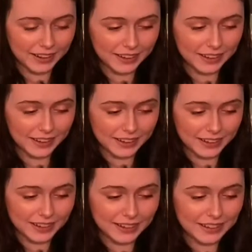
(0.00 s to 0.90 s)

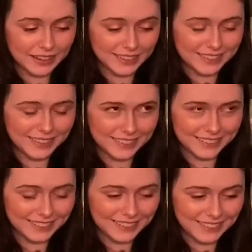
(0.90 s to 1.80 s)

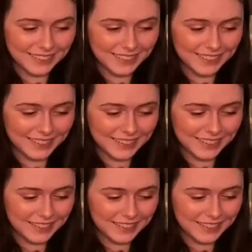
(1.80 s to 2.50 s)
(no one is talking)